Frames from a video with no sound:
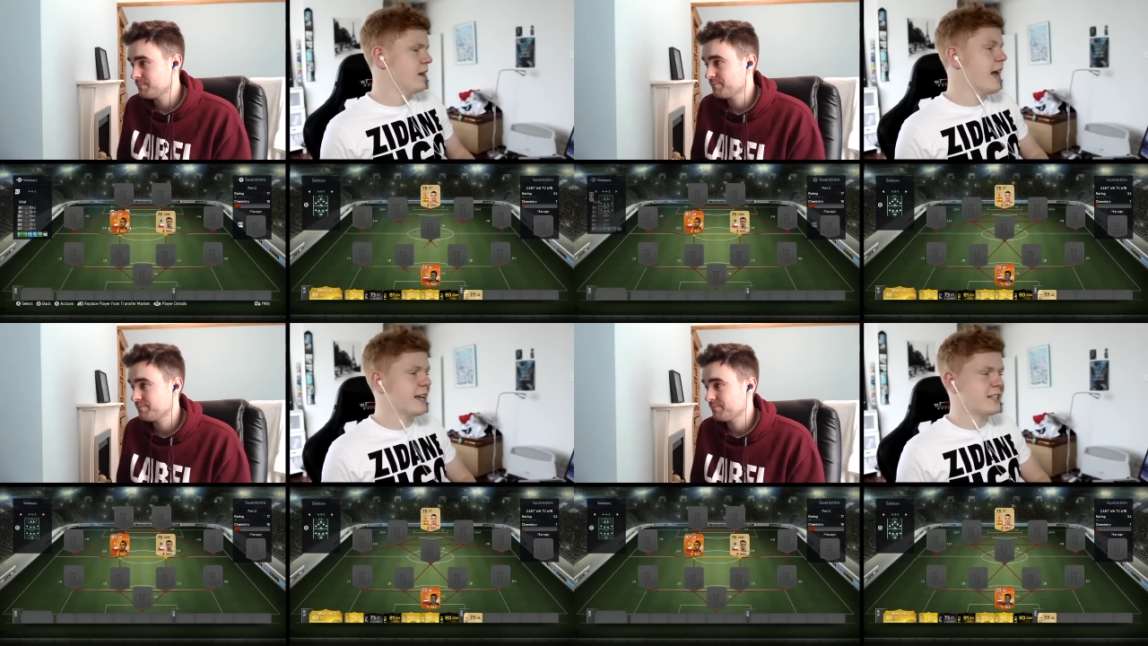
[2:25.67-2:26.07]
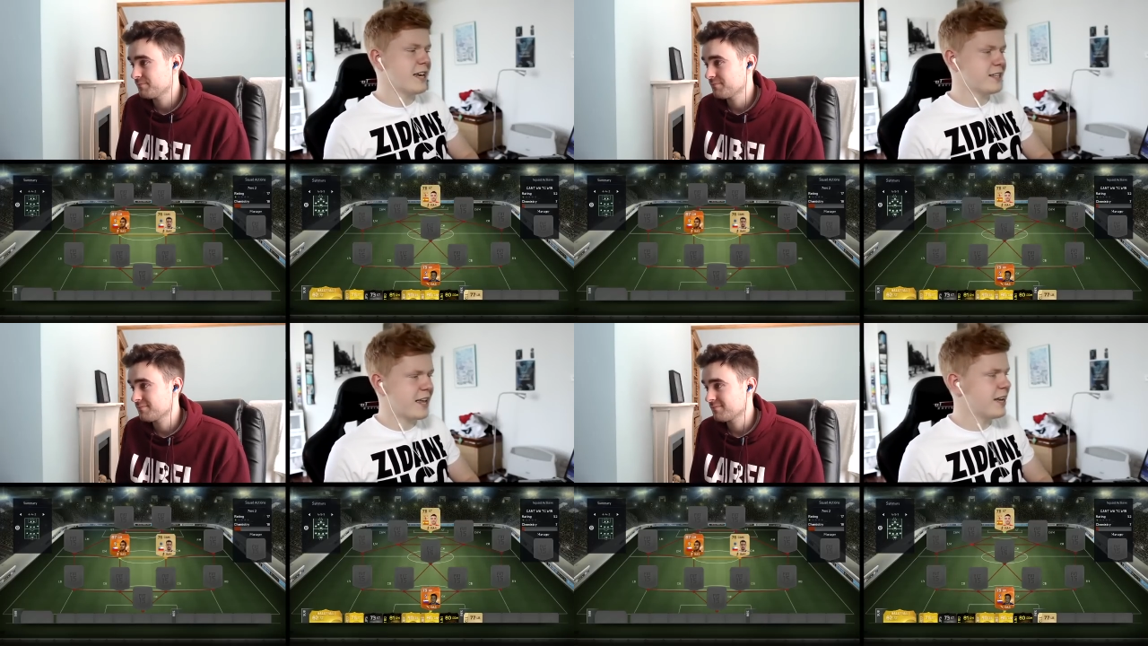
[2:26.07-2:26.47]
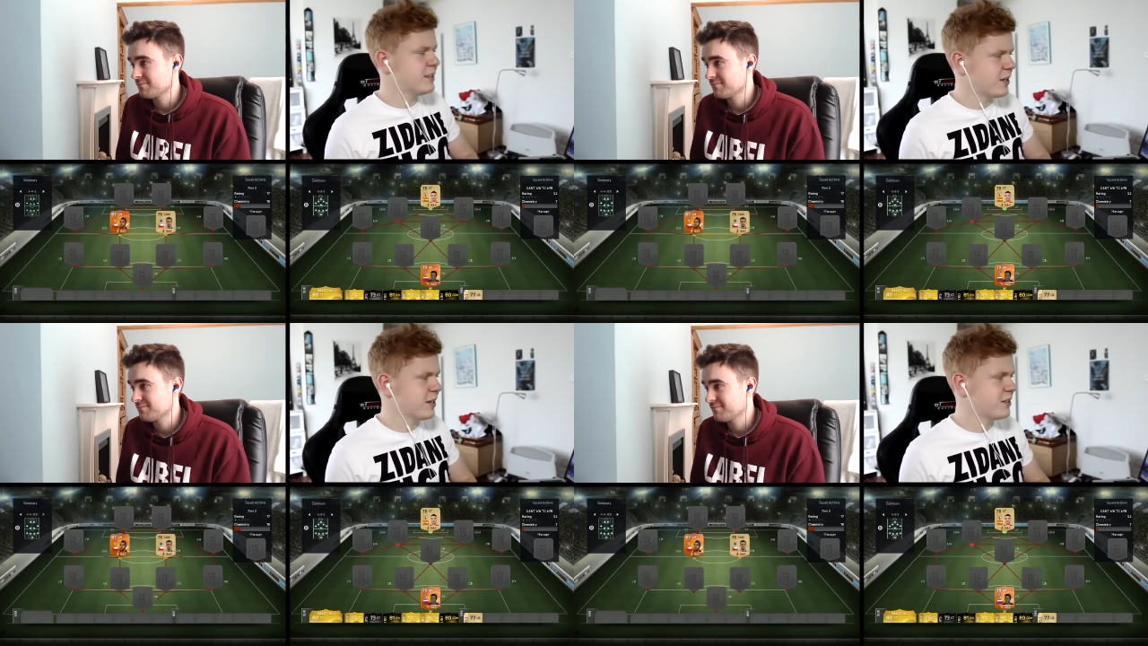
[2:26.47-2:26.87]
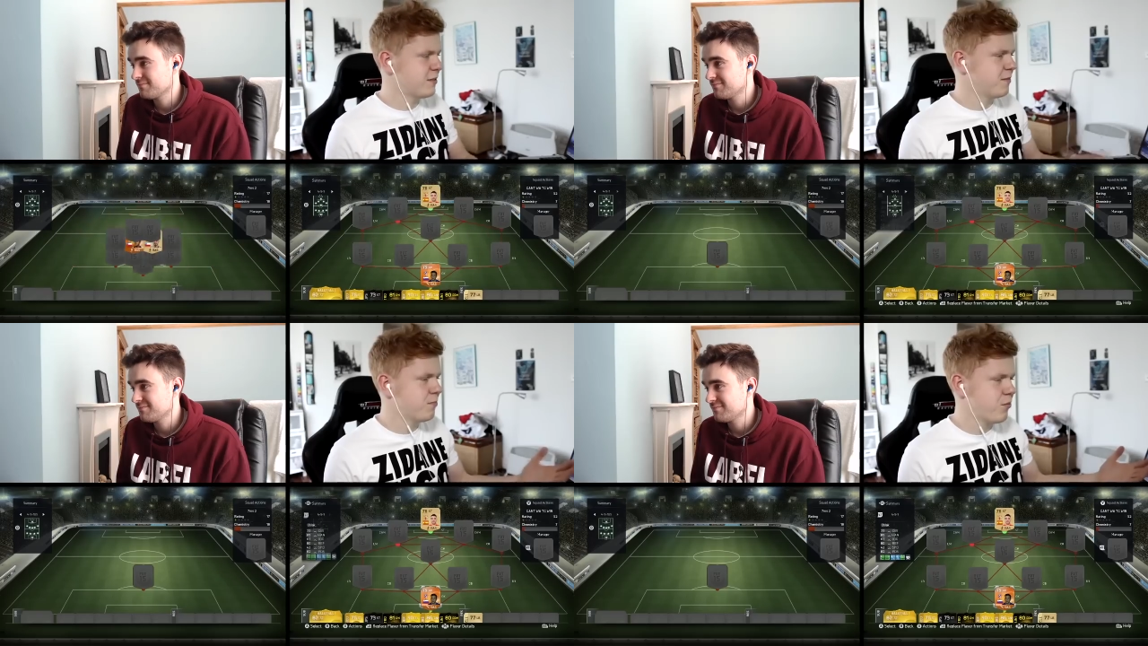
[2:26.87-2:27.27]
Speaker 1: Yes, it is the
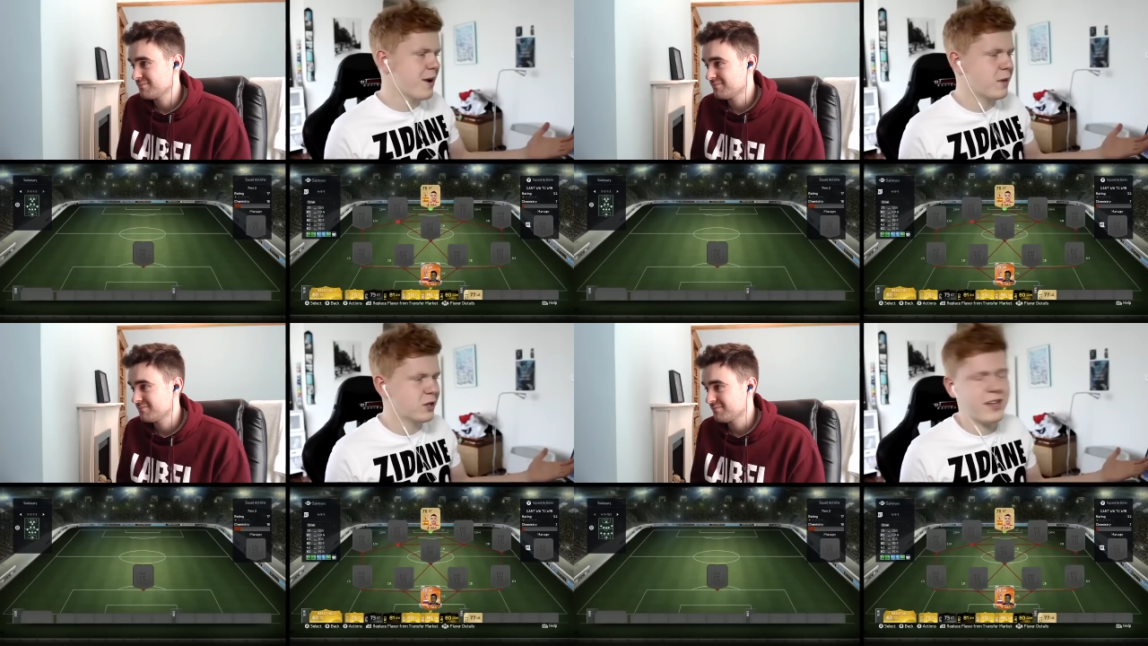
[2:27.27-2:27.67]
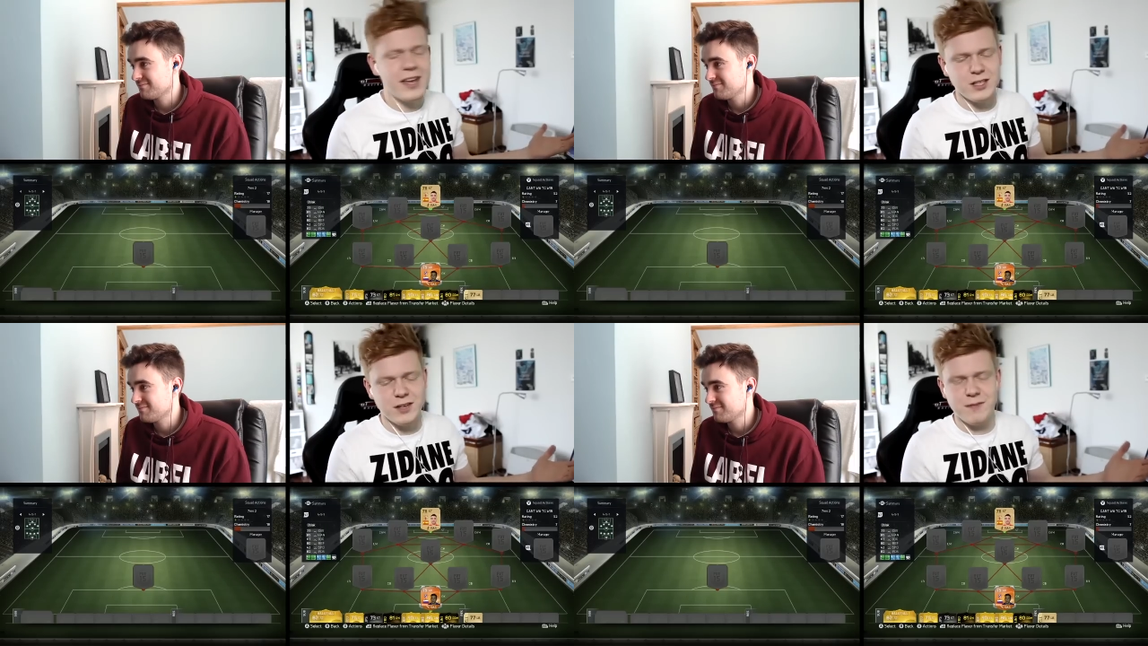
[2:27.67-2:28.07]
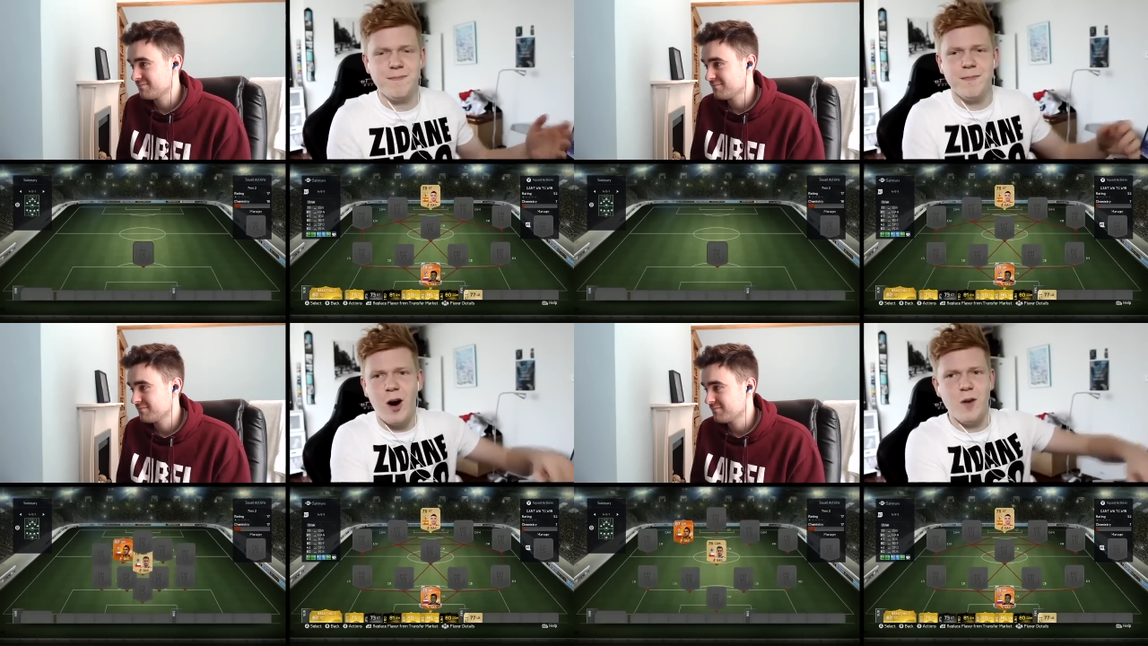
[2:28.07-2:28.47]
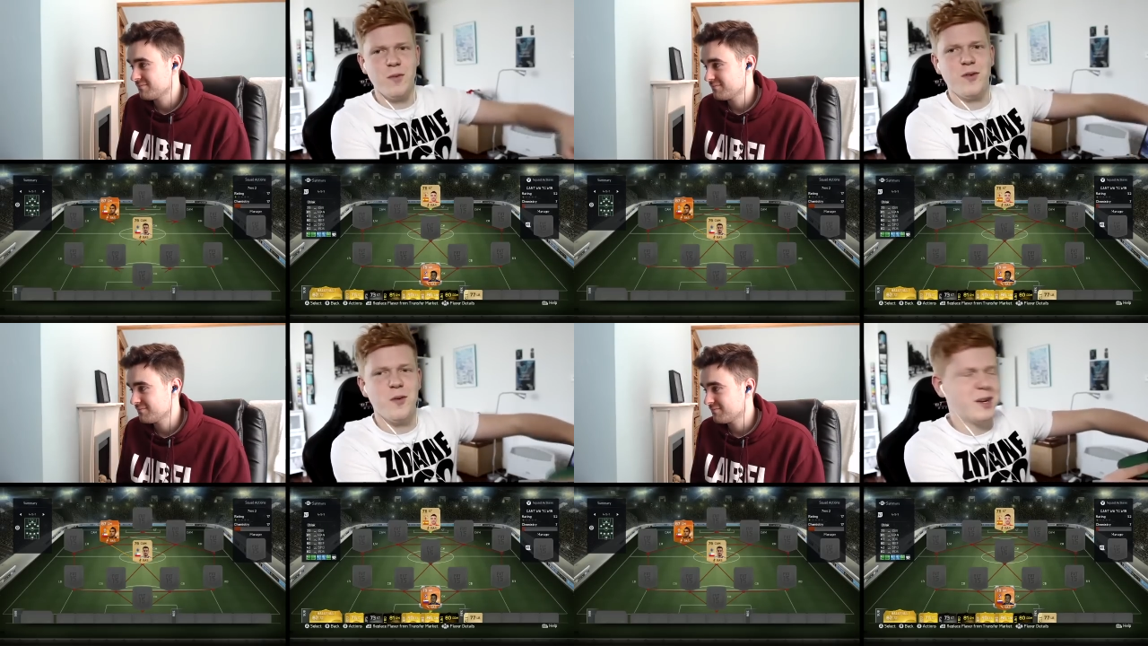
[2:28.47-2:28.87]
easiest, pretty much the easiest
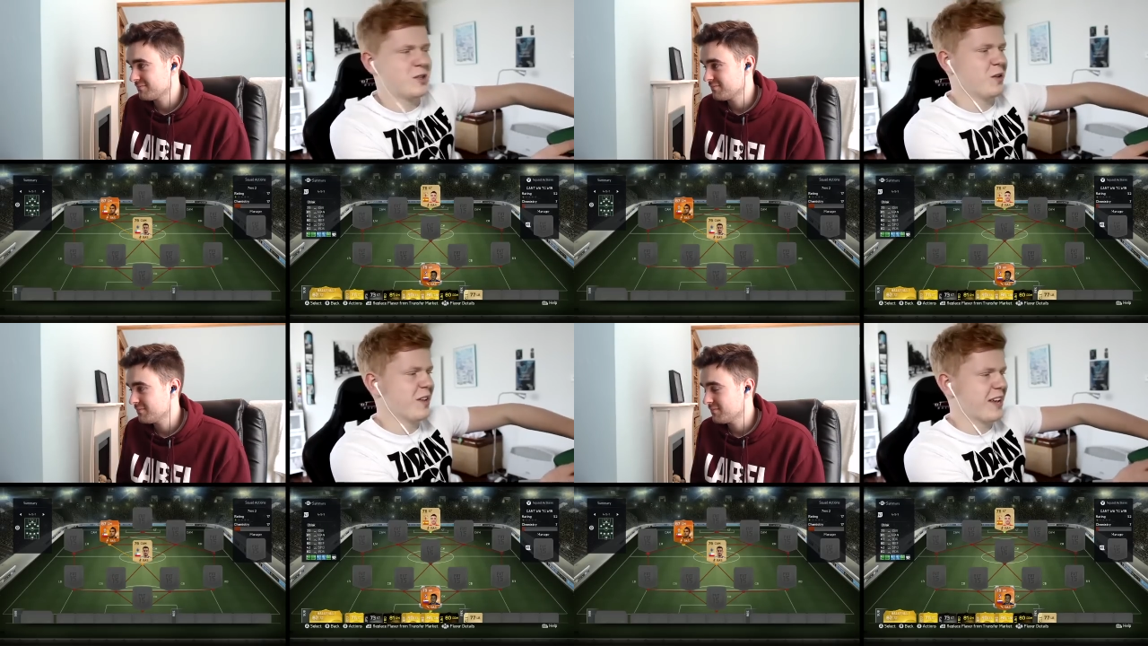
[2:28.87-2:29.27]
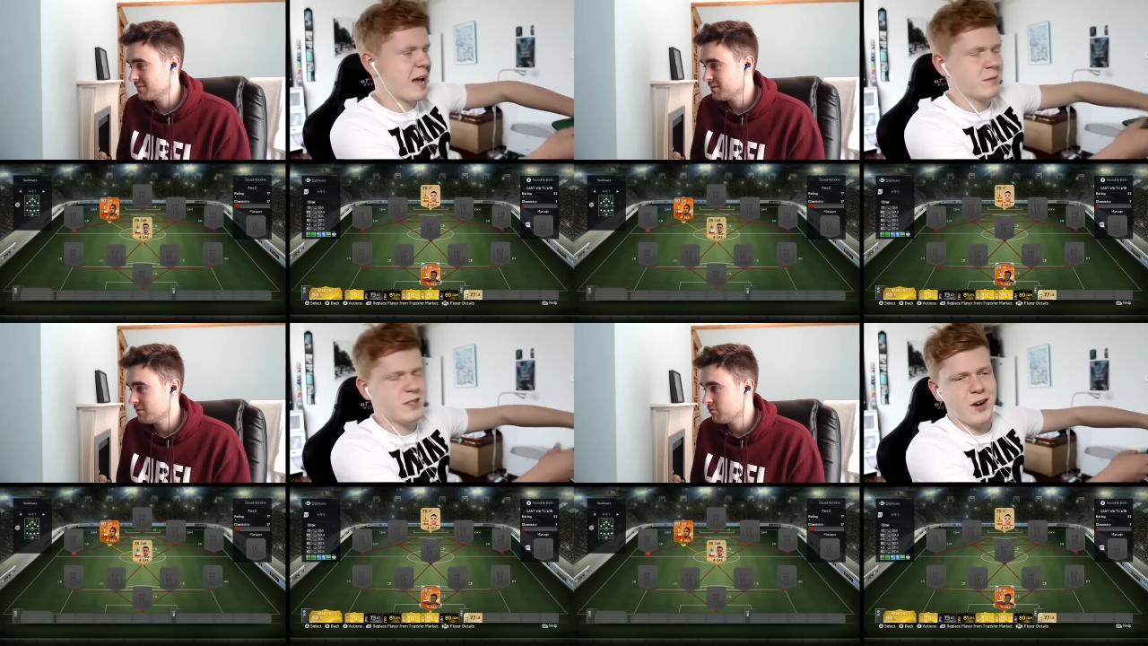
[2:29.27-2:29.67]
hybrid formation on the game,